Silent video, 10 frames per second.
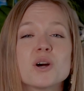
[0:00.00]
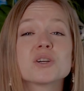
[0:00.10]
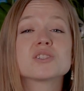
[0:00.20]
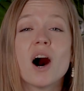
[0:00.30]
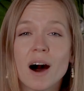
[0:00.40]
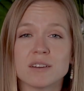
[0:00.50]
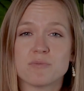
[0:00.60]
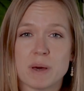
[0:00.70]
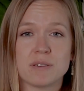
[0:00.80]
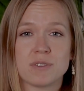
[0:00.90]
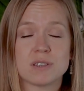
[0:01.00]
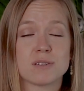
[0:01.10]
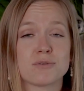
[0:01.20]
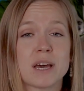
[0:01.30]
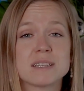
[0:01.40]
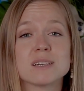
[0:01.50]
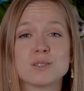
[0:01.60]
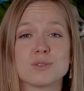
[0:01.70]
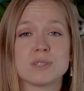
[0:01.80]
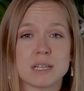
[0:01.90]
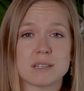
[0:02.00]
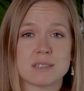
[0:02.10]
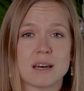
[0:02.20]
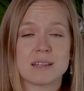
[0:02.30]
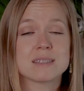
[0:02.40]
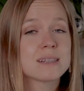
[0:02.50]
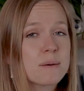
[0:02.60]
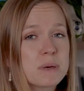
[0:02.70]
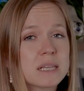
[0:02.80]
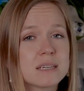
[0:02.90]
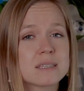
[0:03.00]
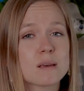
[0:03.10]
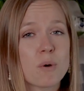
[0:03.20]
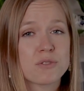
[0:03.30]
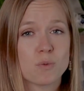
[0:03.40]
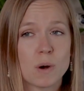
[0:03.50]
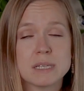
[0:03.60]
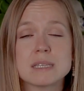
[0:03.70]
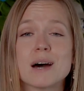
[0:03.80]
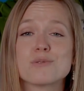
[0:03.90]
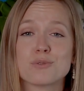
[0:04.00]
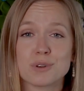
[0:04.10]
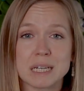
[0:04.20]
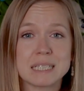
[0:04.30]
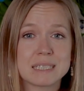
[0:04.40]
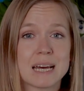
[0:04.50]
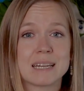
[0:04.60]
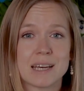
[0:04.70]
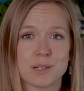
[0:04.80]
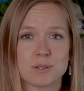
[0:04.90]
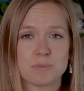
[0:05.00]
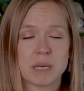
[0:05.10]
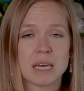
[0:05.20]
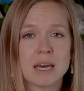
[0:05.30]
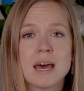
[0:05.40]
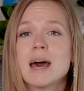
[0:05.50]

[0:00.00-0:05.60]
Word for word: There are a ton of benefits of getting into data science. Let me list some of the ones that really stand out to me.